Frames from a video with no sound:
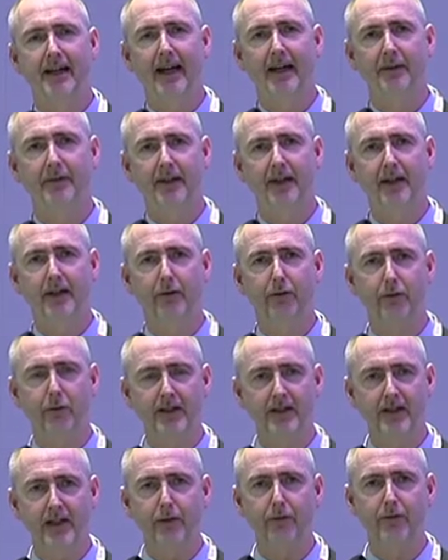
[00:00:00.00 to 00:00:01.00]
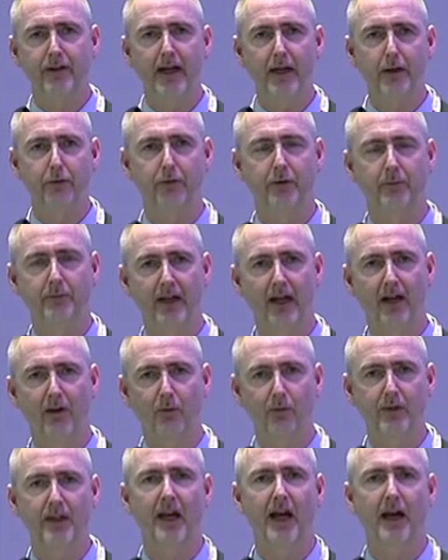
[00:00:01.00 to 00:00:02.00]
And then if we deviate from
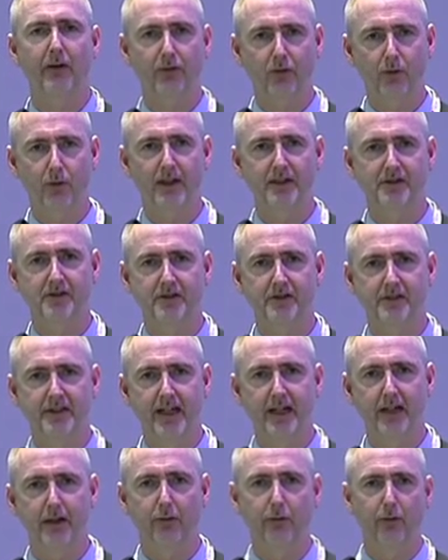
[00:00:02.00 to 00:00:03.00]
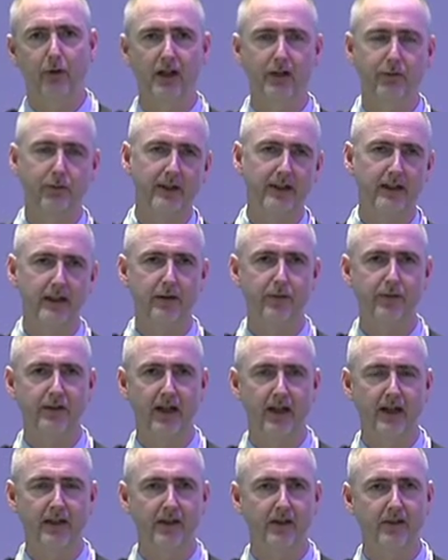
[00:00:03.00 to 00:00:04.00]
that, we have the question then of why have we
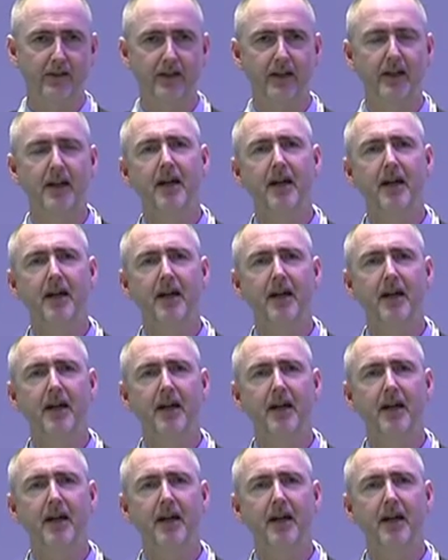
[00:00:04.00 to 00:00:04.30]
deviated?